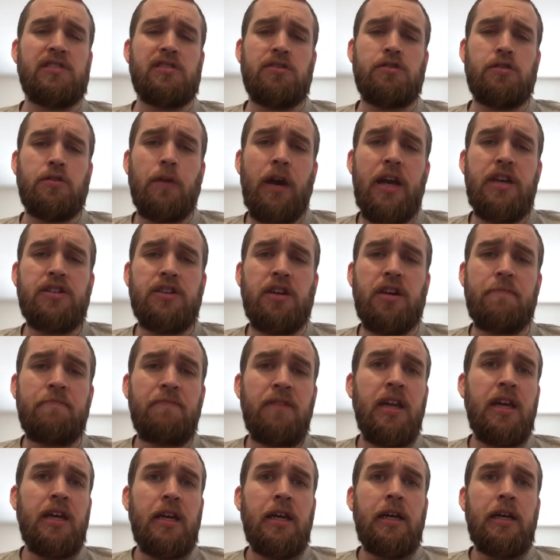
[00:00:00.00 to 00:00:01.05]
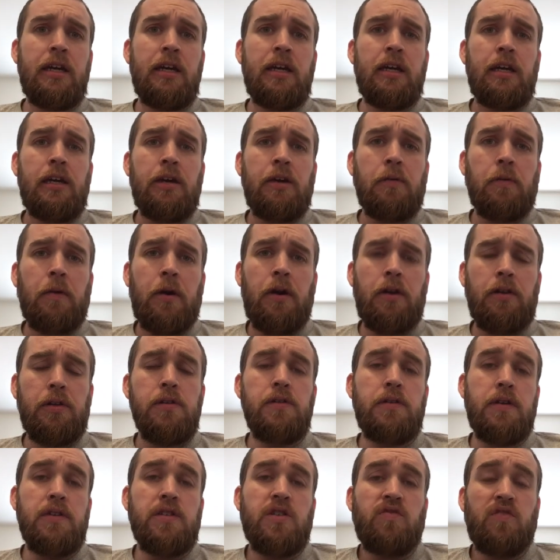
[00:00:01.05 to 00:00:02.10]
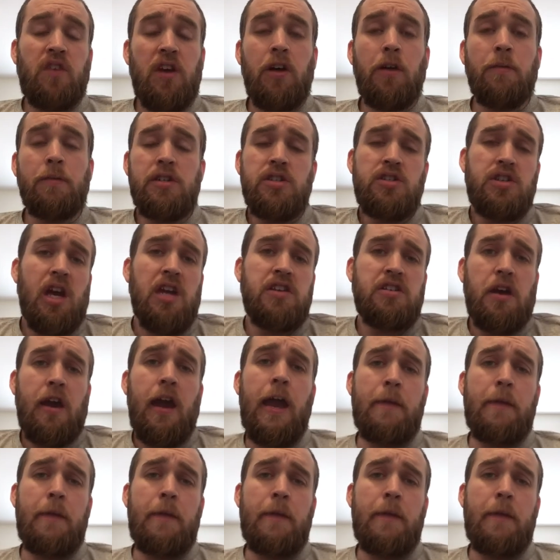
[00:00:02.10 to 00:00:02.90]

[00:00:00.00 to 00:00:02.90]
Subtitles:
situation where Lucasfilm and J.J.